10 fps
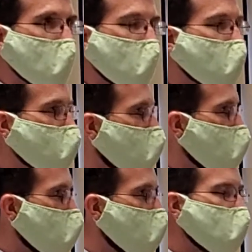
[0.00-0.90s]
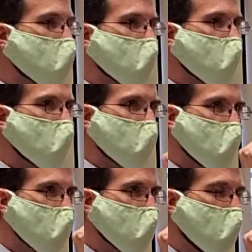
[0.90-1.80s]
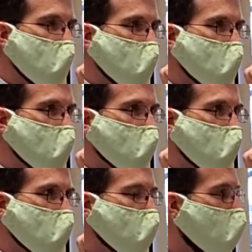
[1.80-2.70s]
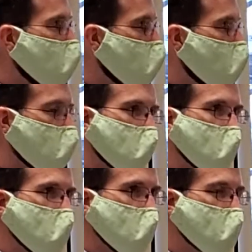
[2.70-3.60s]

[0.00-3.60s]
they must be a dervish. That is a monk in the